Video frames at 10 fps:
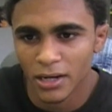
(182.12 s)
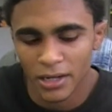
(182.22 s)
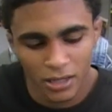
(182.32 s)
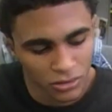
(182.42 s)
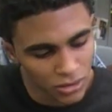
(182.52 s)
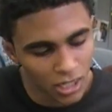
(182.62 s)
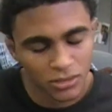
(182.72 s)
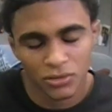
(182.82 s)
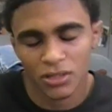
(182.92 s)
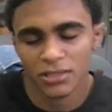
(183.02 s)
And he talked
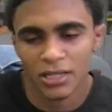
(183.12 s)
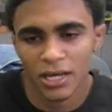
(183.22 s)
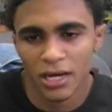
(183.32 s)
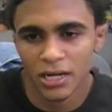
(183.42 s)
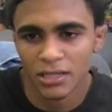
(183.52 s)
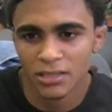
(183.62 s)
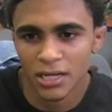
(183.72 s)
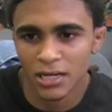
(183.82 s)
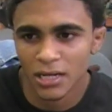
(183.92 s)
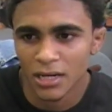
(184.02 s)
to us at the end, it's
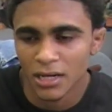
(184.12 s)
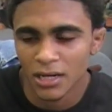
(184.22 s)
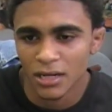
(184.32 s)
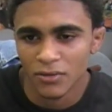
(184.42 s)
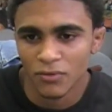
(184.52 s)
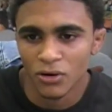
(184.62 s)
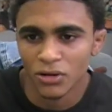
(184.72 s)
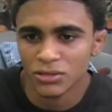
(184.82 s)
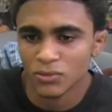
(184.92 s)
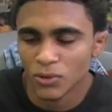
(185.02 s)
like,
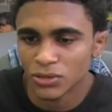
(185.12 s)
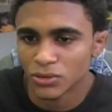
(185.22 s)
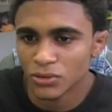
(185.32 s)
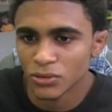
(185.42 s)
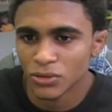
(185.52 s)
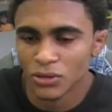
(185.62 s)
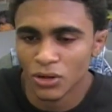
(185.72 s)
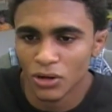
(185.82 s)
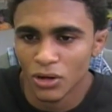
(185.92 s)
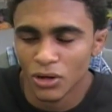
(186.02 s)
focus on what you do, you
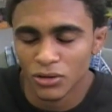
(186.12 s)
know.